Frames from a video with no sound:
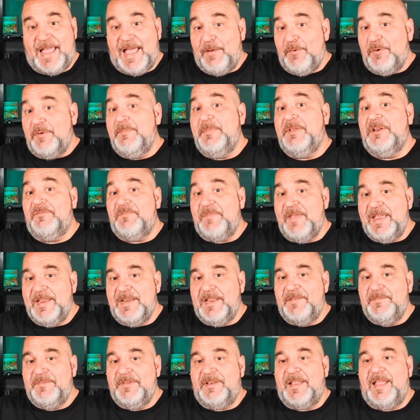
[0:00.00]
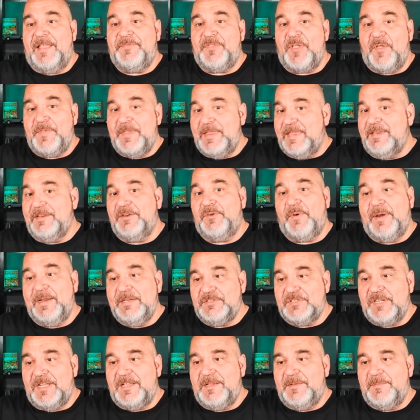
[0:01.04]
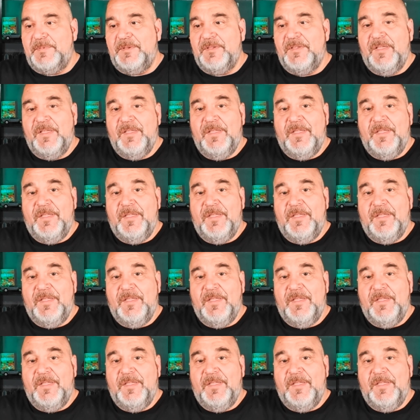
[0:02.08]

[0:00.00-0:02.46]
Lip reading: I would have been a fan of it. I thought they did a great job.